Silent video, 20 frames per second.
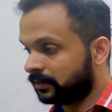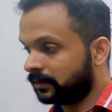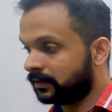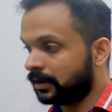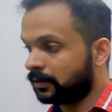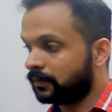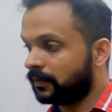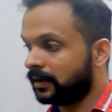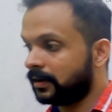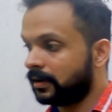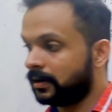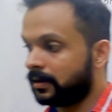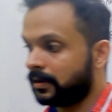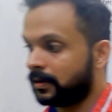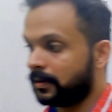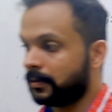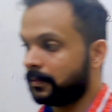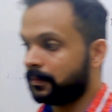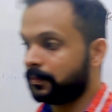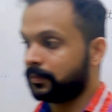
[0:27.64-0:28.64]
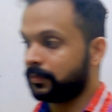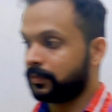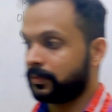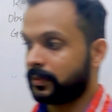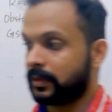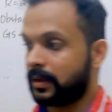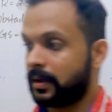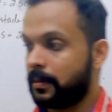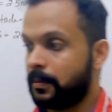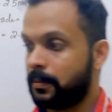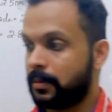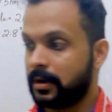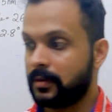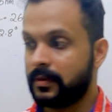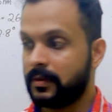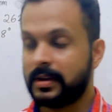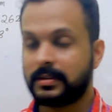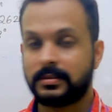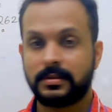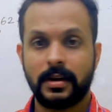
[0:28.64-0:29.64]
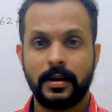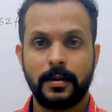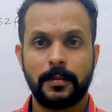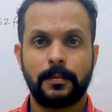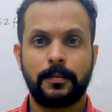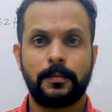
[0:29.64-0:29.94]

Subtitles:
that we did previously.